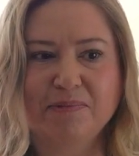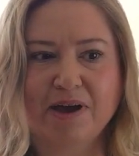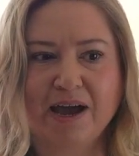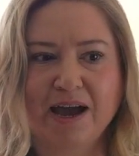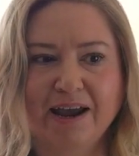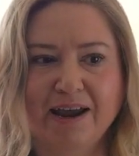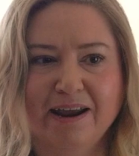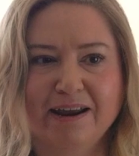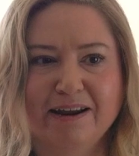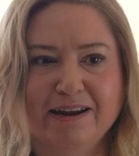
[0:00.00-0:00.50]

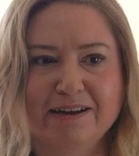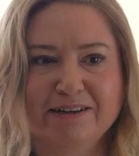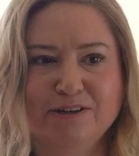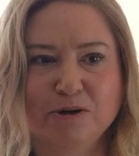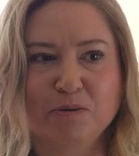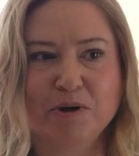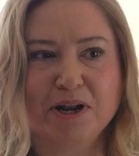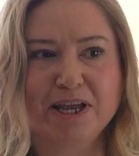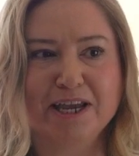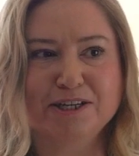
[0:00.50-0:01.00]
I
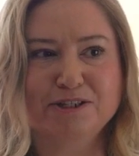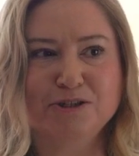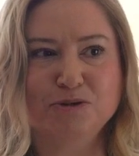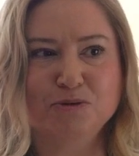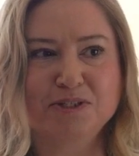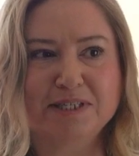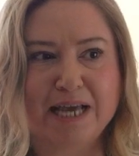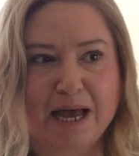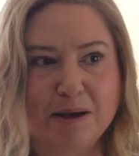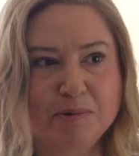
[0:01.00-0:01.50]
don't want to get too
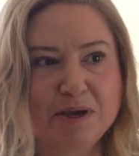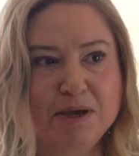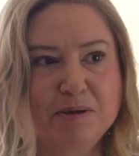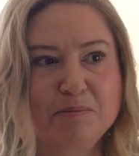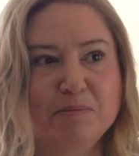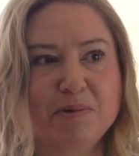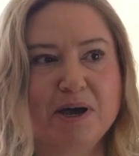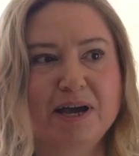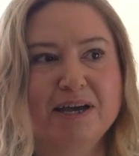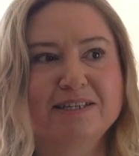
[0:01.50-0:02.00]
sappy,
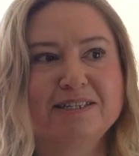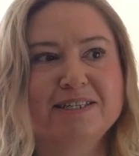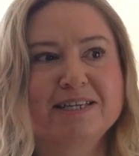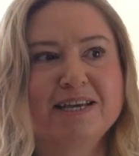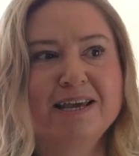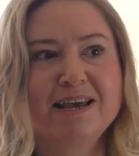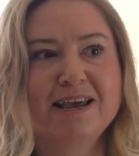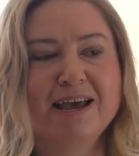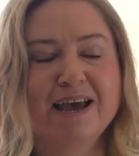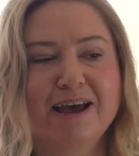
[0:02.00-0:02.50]
but
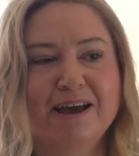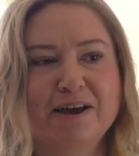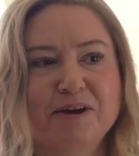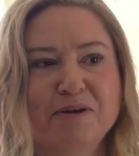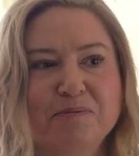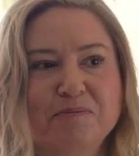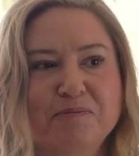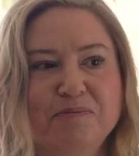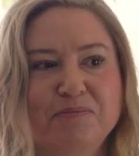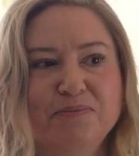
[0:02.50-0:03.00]

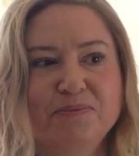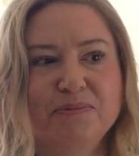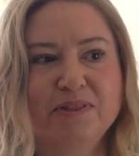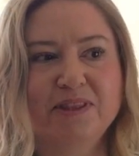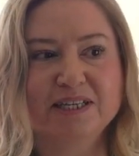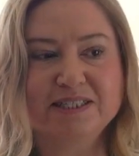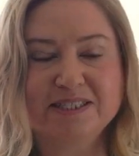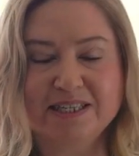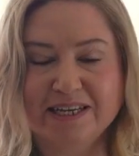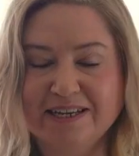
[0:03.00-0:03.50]

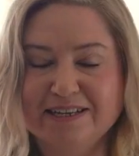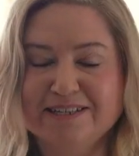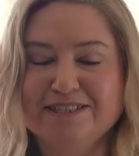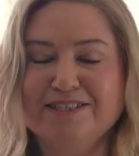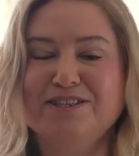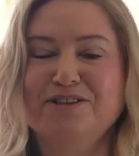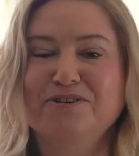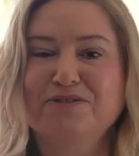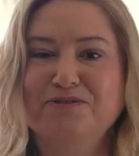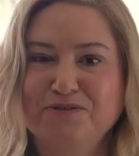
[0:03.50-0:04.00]
this
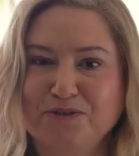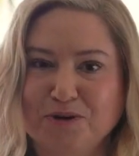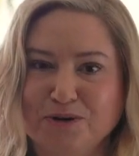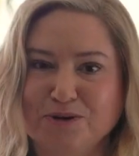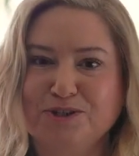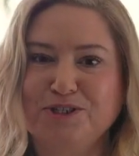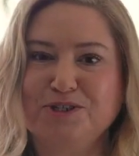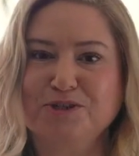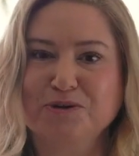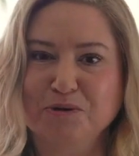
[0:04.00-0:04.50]
is the
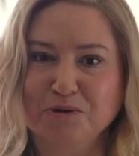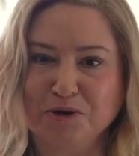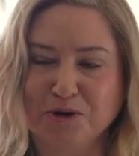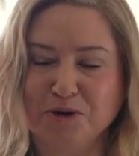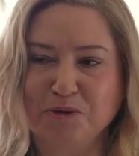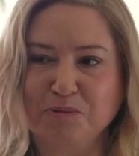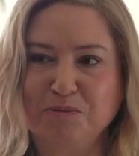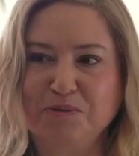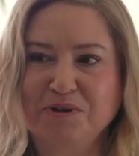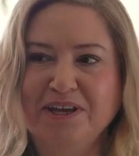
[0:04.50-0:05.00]
first
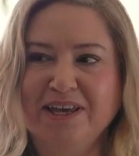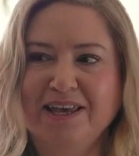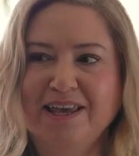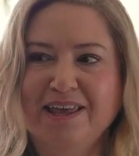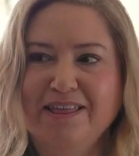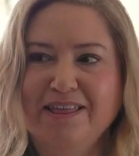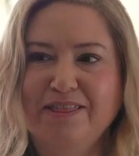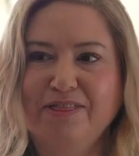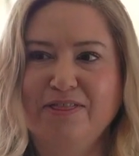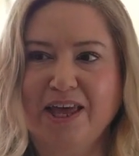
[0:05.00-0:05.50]
group
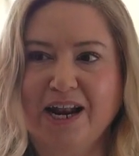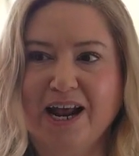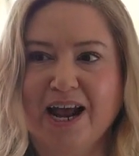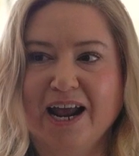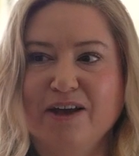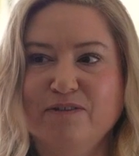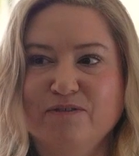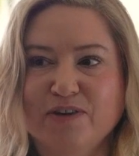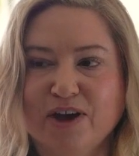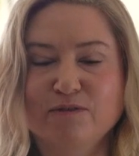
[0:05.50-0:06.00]
that
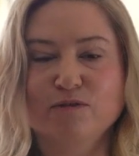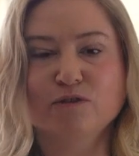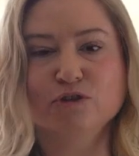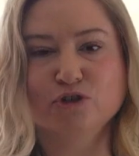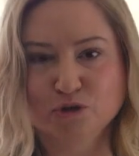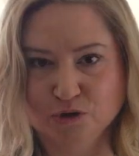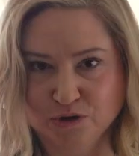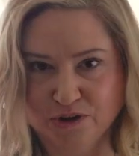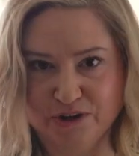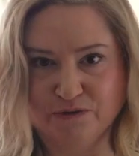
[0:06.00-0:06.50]
I have ever
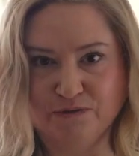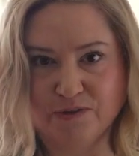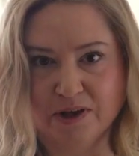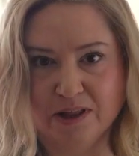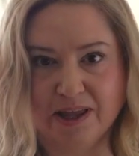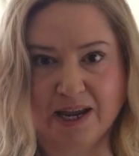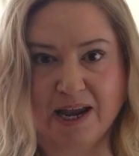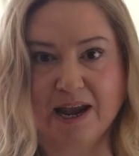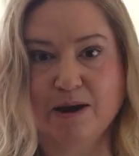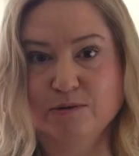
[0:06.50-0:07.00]
truly
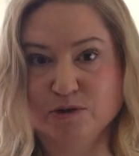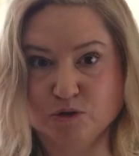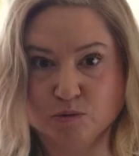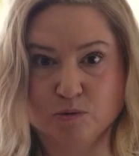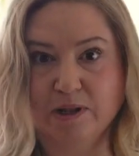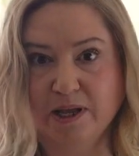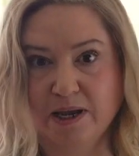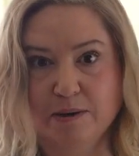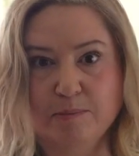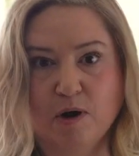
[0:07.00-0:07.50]
felt like I was
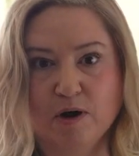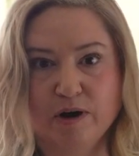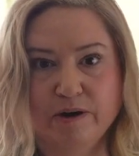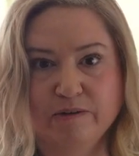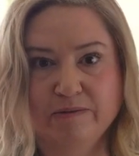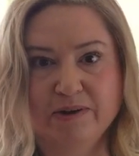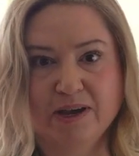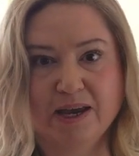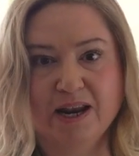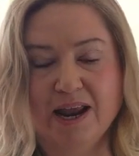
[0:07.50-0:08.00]
really a part
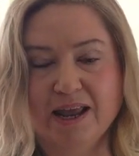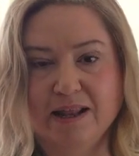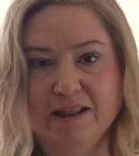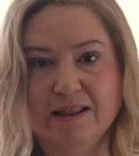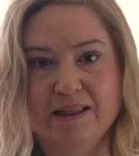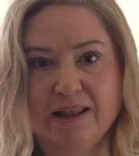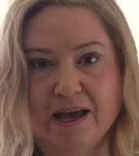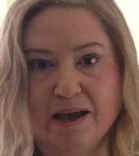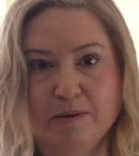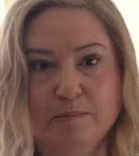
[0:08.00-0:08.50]
of it,
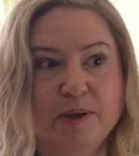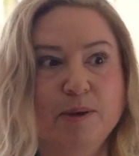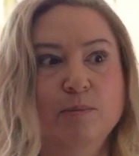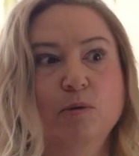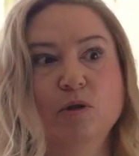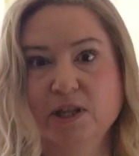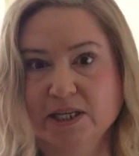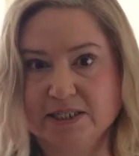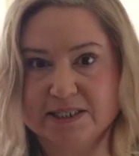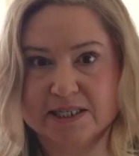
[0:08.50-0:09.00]
and that
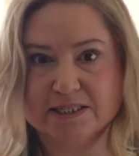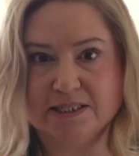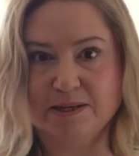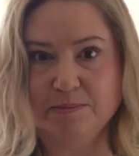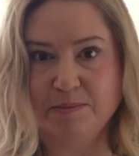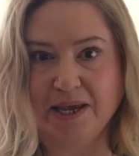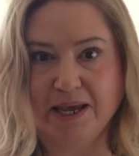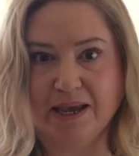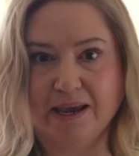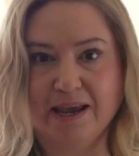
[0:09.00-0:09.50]
people listened to
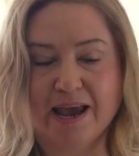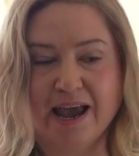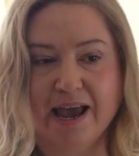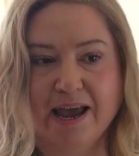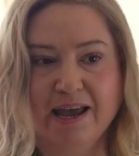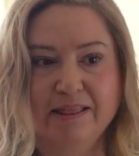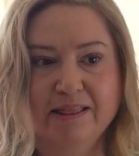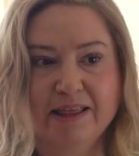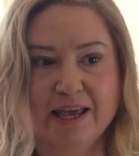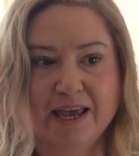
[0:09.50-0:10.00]
me
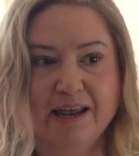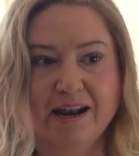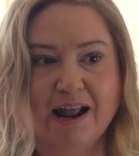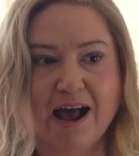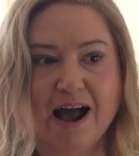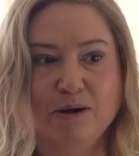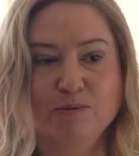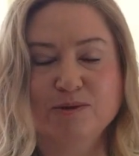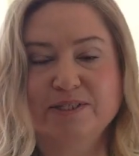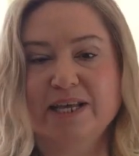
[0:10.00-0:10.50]
and that
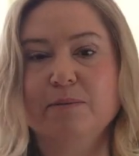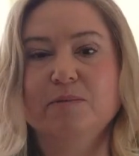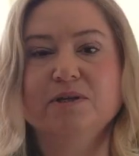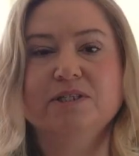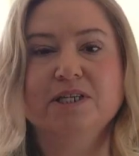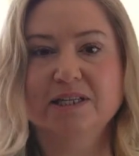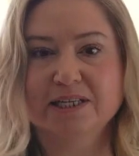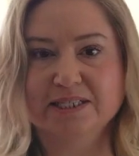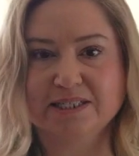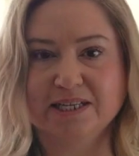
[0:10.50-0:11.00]
I was able
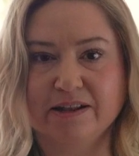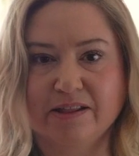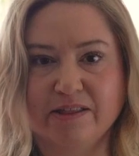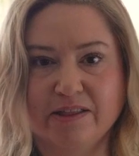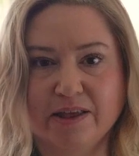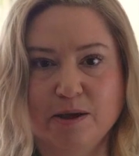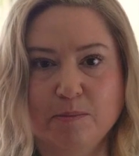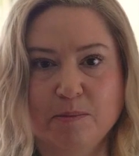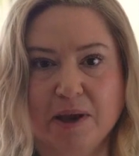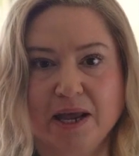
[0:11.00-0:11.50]
to listen to
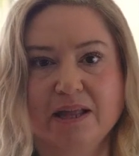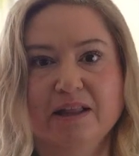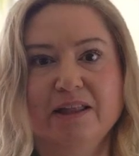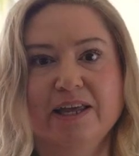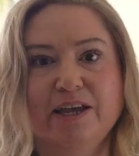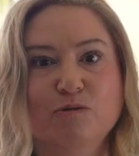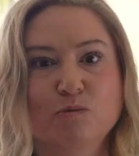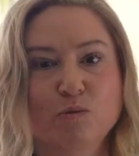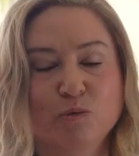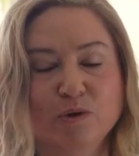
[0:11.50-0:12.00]
them and
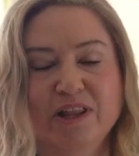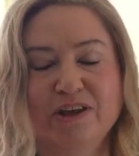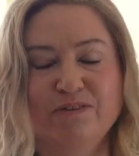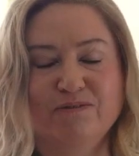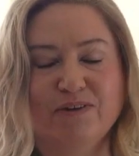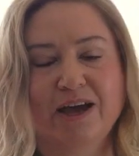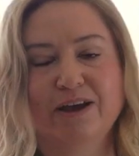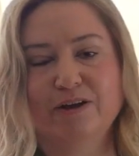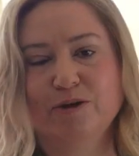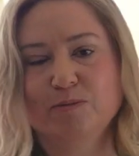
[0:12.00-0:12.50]
glean really
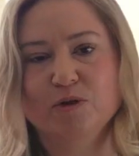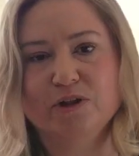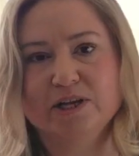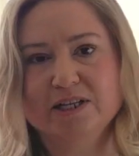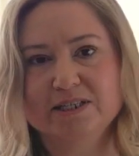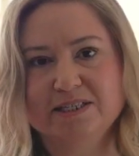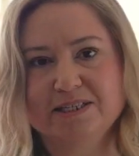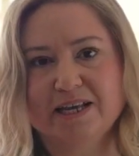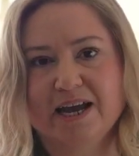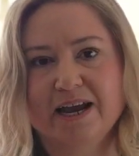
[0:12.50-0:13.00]
valuable
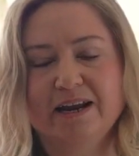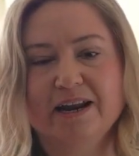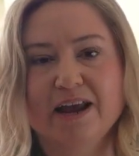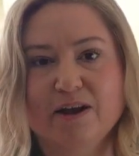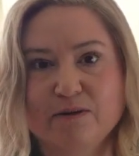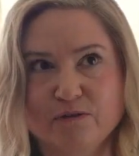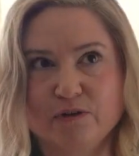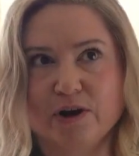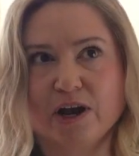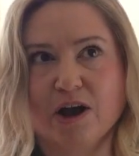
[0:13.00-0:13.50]
insight
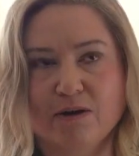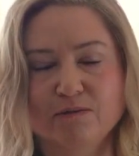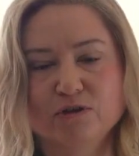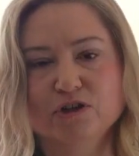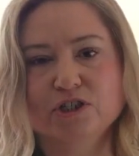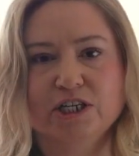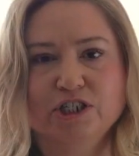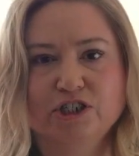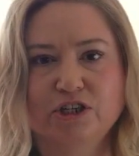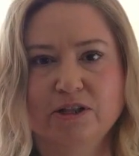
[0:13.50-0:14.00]
every
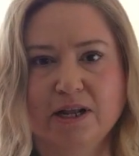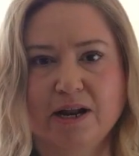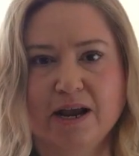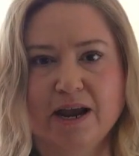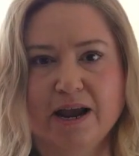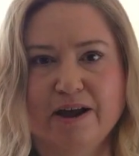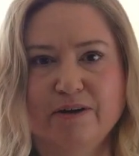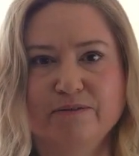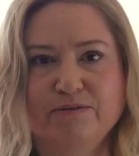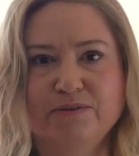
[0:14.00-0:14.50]
conversation that
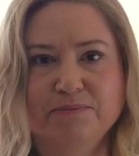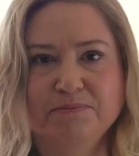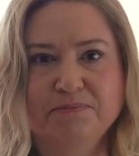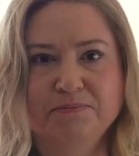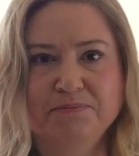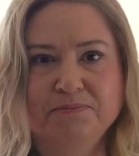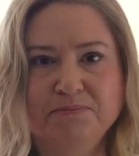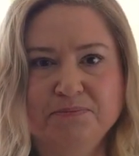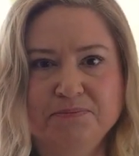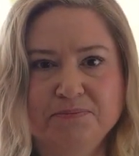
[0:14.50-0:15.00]
I have.
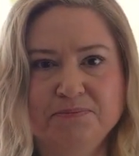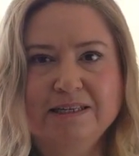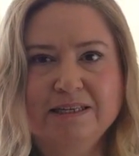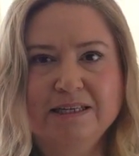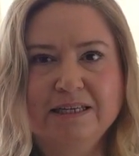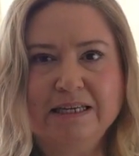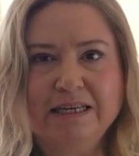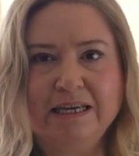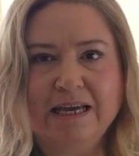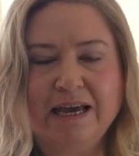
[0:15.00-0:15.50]

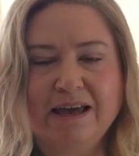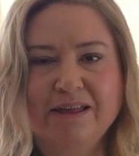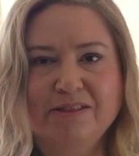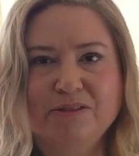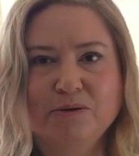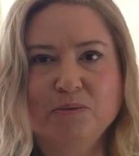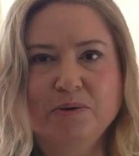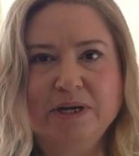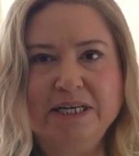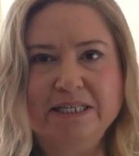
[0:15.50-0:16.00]
Yeah,
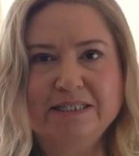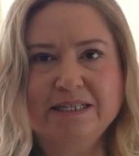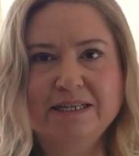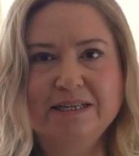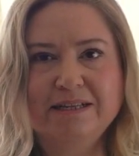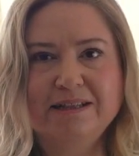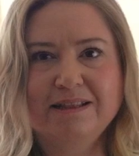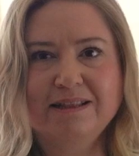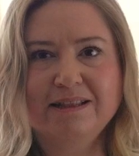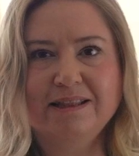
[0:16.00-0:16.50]
the
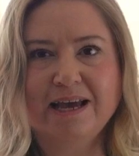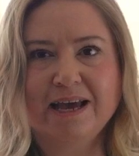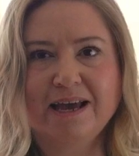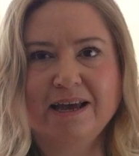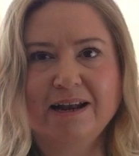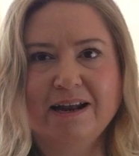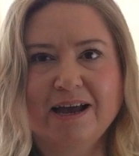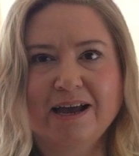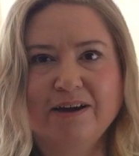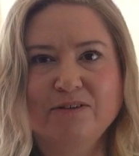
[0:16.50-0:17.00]
reason
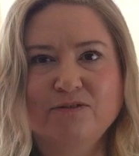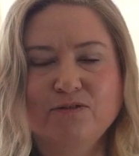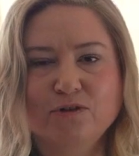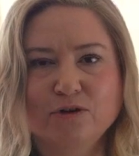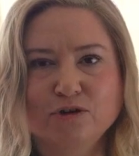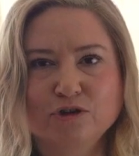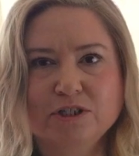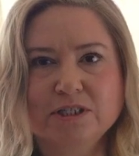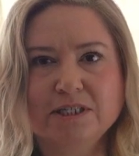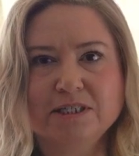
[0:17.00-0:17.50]
that I
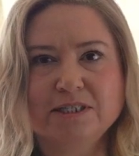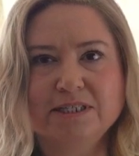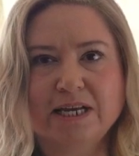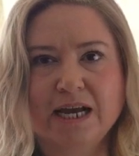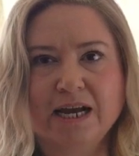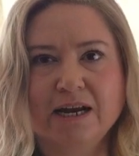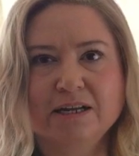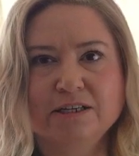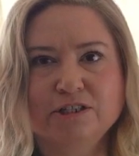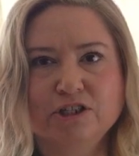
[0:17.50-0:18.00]
first
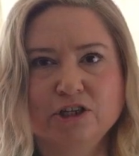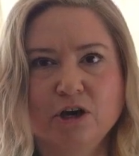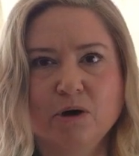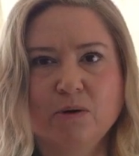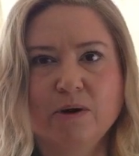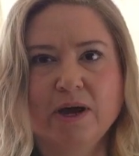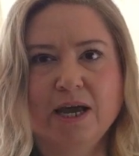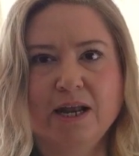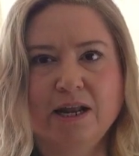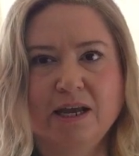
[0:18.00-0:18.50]
decided to
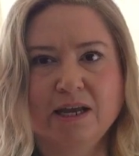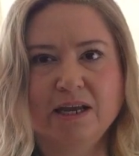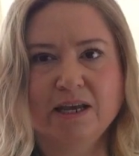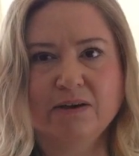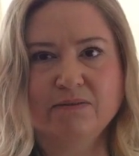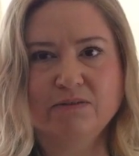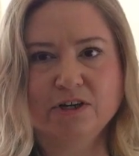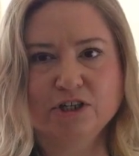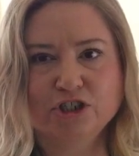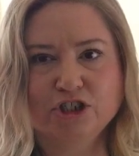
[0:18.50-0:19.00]
go ahead and
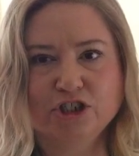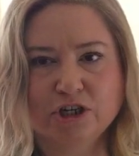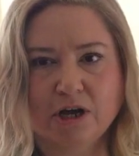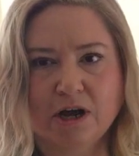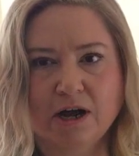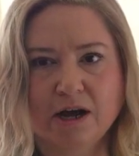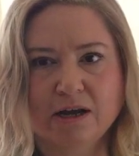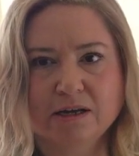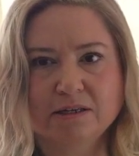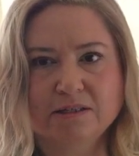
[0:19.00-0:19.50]
give it a
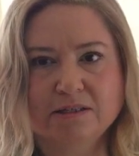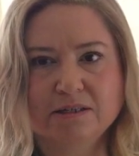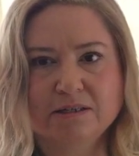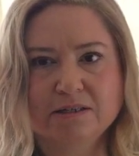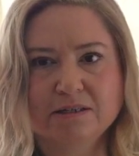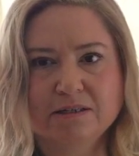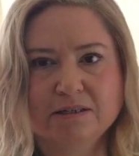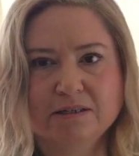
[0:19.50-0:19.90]
shot